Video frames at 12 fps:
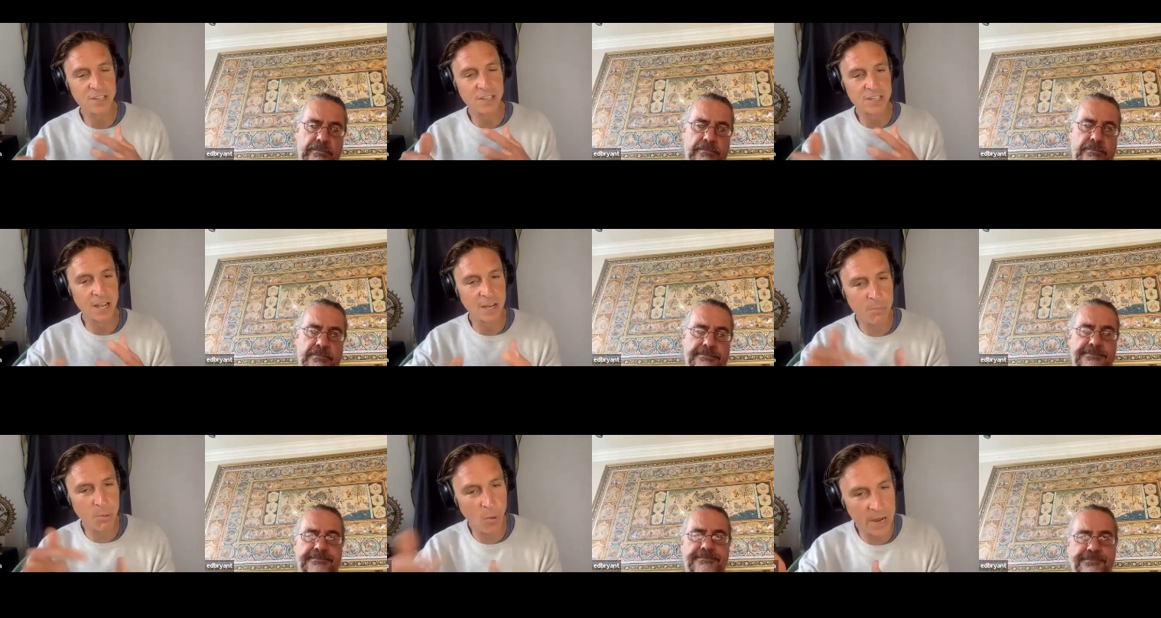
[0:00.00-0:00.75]
Speaker 1: that's like
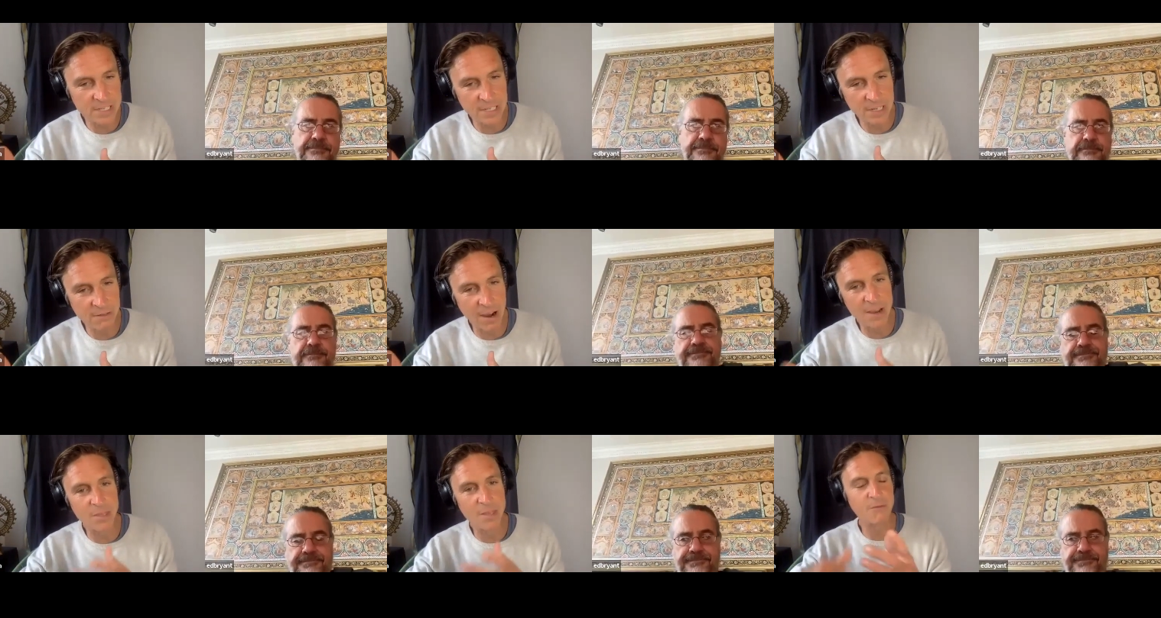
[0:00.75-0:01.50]
poison,
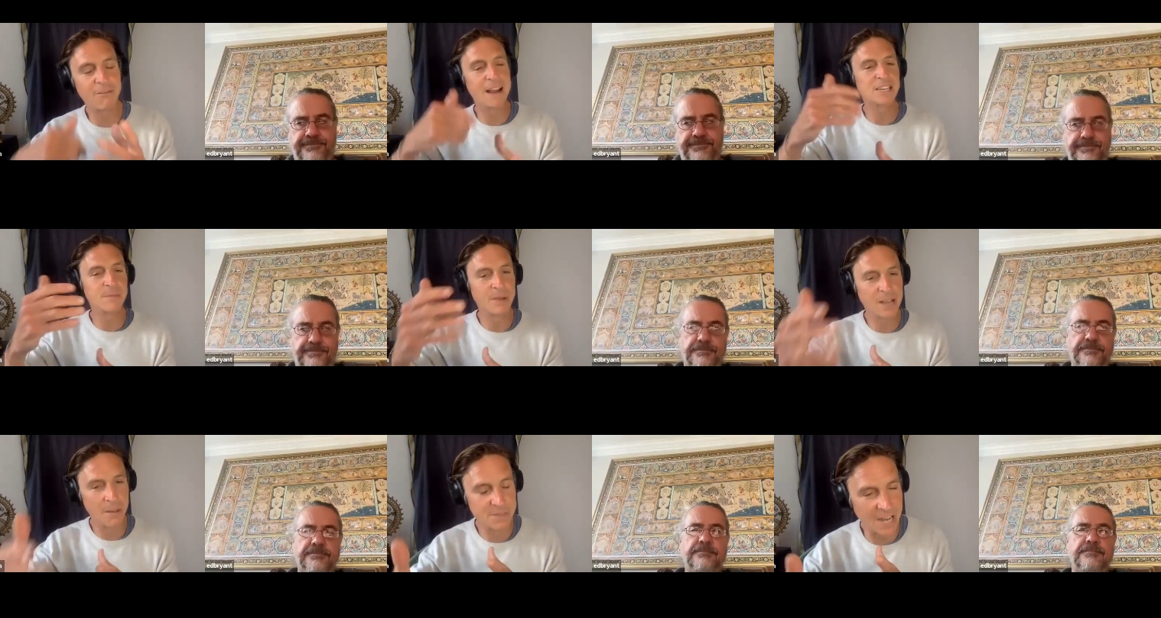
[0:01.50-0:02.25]
right? That gradually
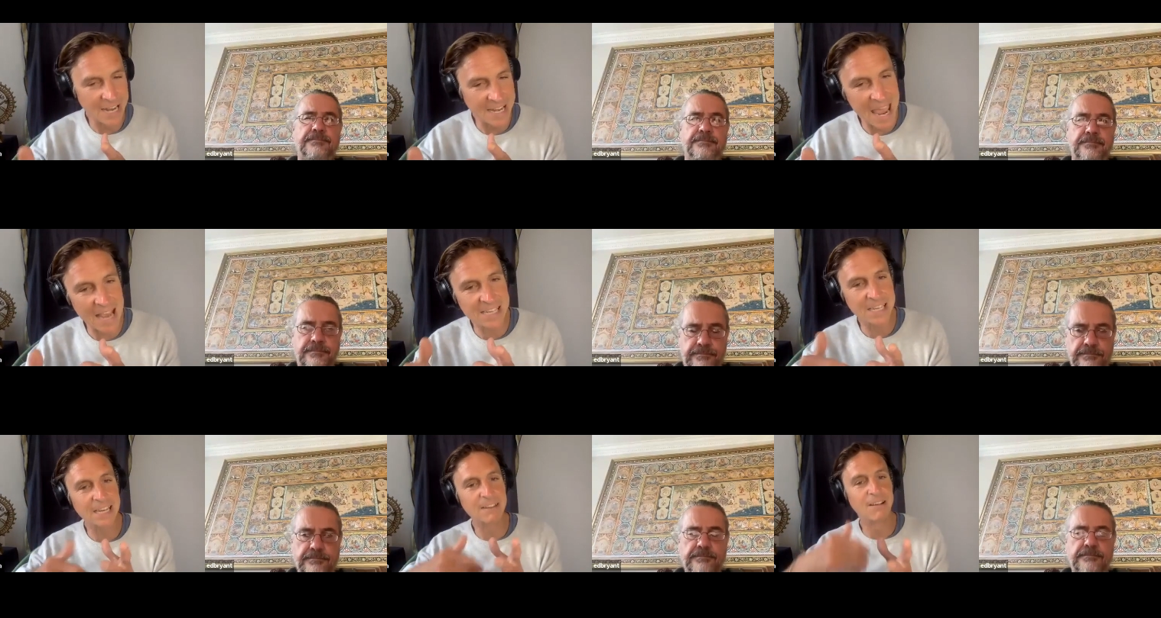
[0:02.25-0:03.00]
becomes like
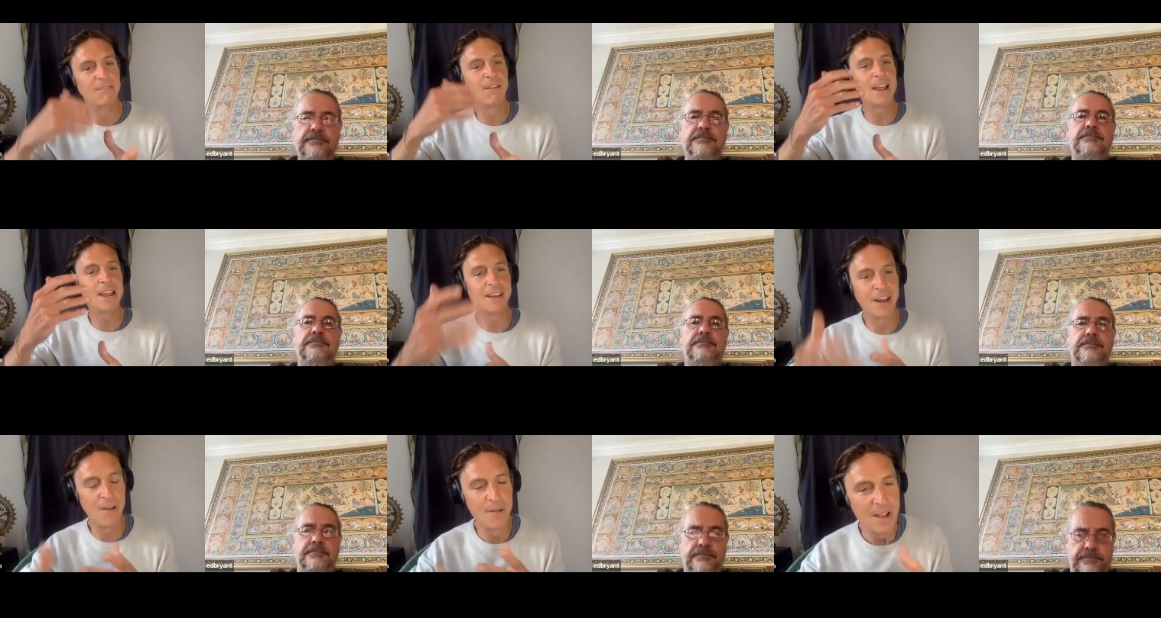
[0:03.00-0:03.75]
nectar, and right,
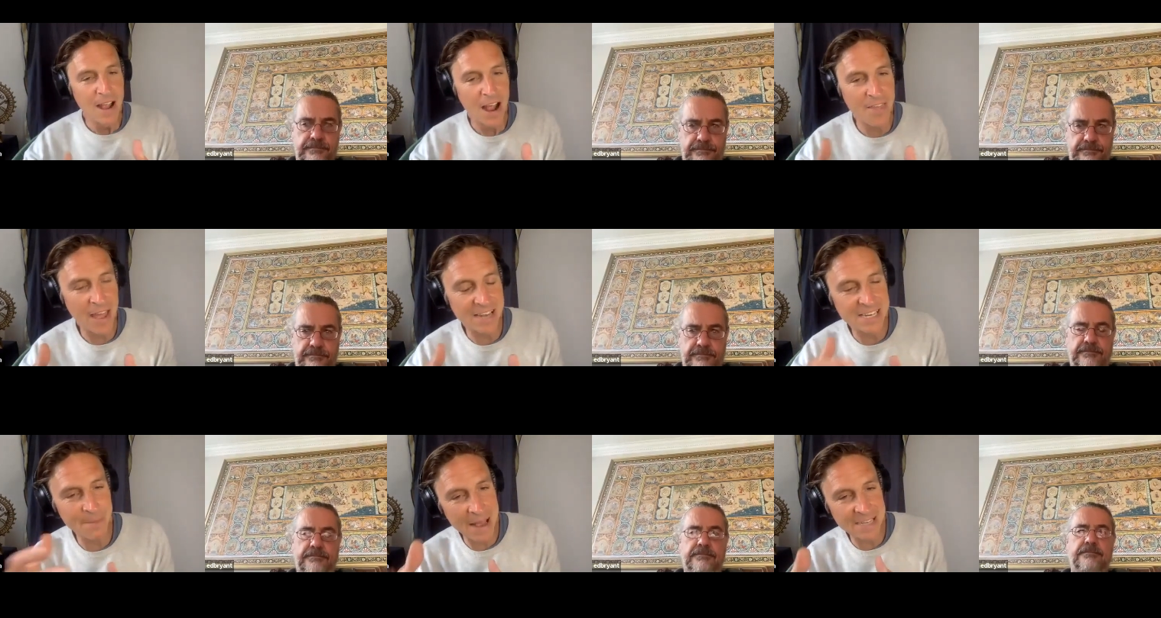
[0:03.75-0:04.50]
you know, and that
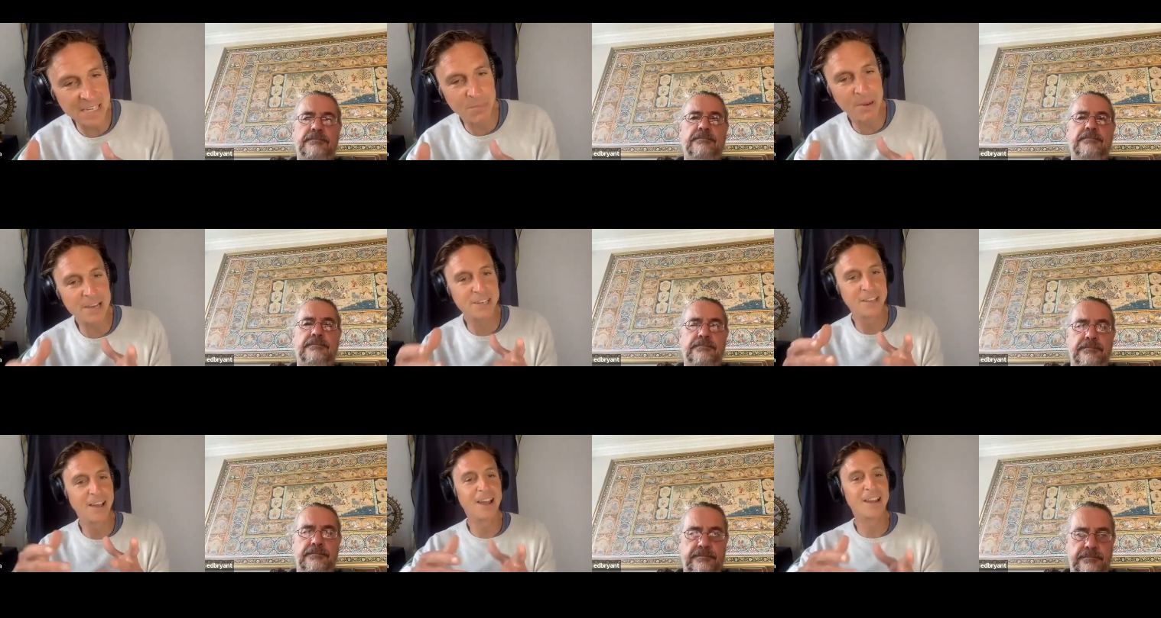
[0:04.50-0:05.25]
thematic pleasure
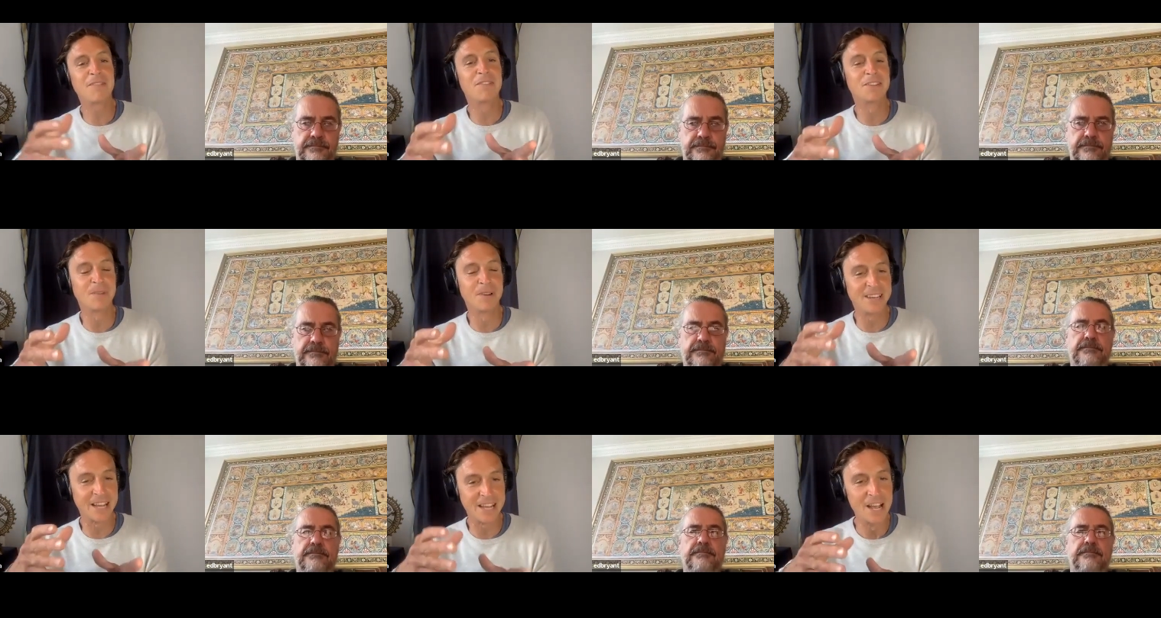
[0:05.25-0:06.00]
that I love. This one
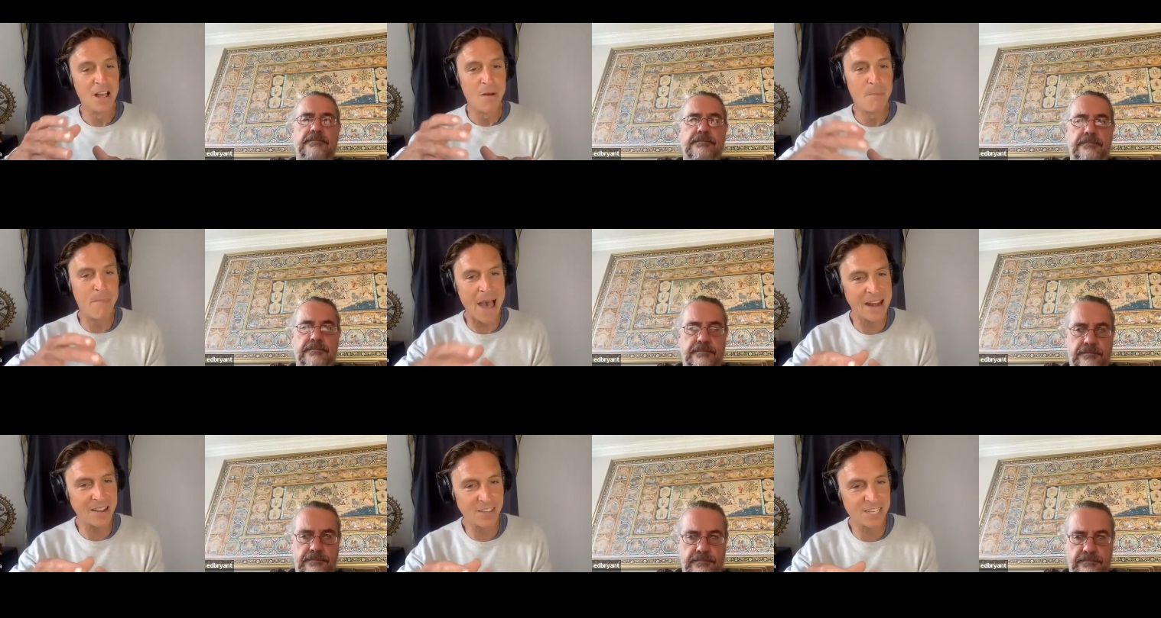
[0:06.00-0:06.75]
is like
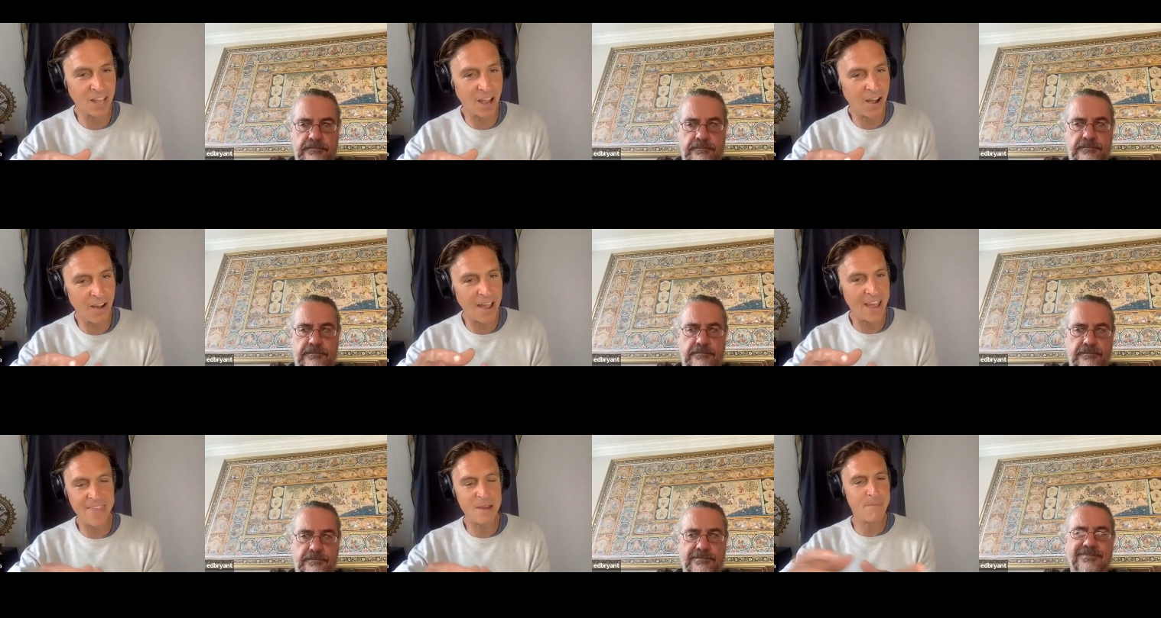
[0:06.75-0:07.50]
bad at the start
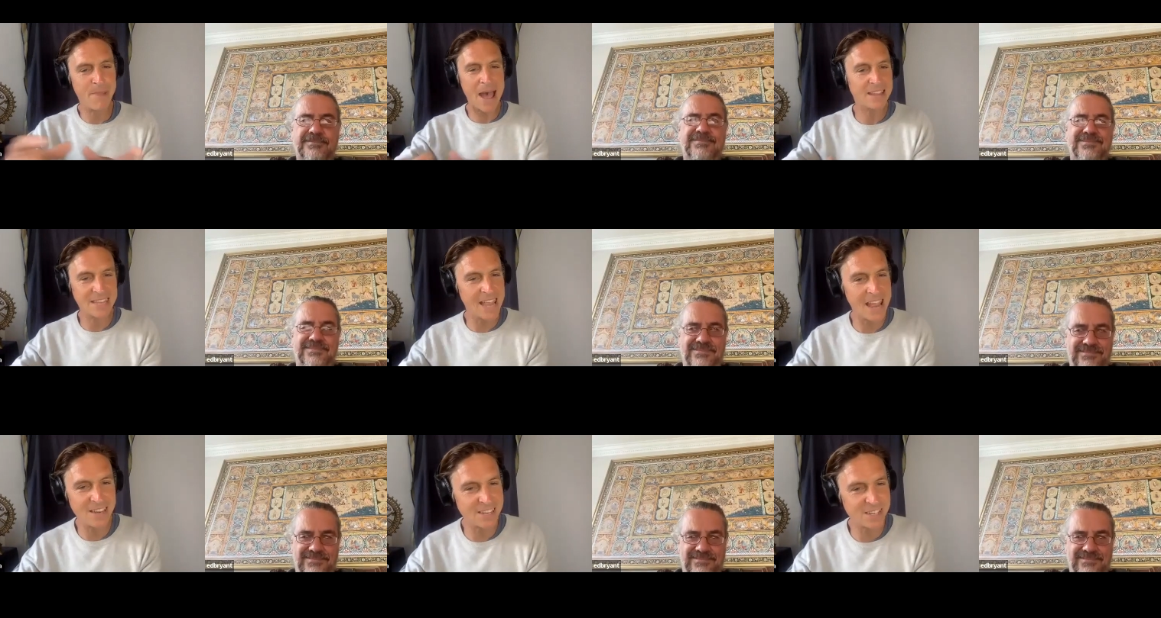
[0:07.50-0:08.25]
and then bad at the
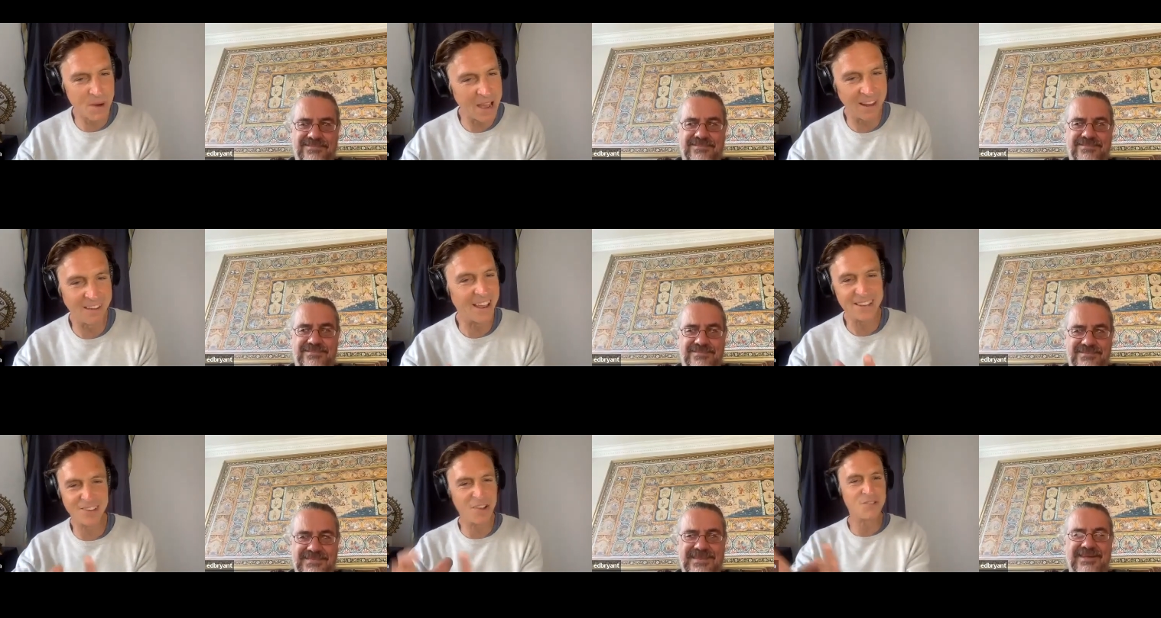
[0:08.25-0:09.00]
end as well.
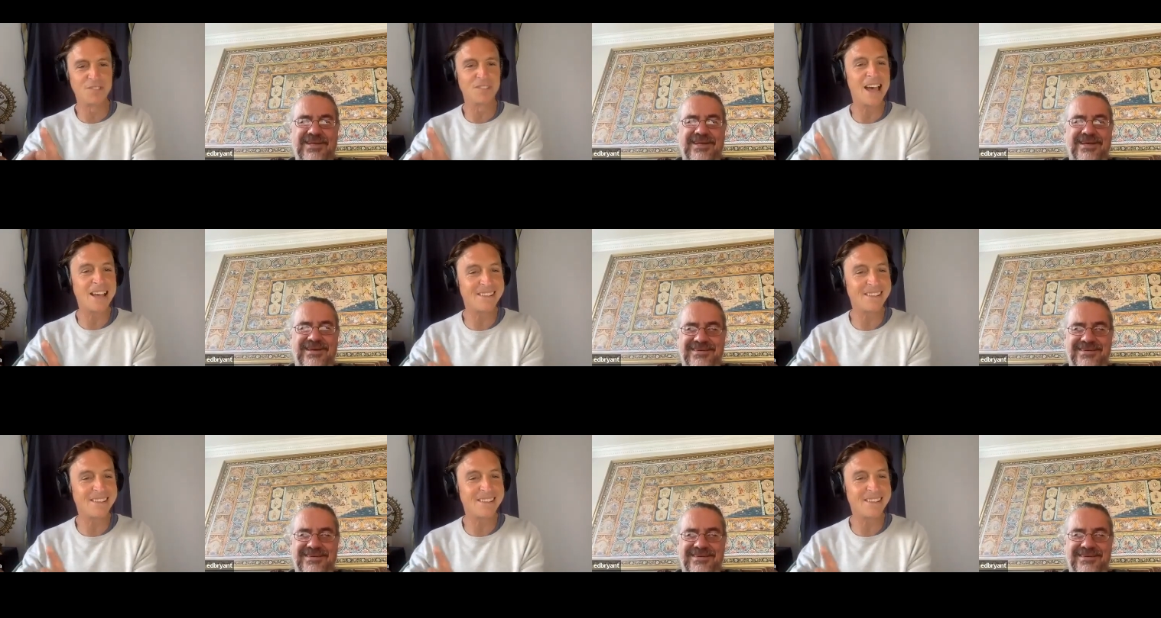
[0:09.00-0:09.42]
Like, don't do that.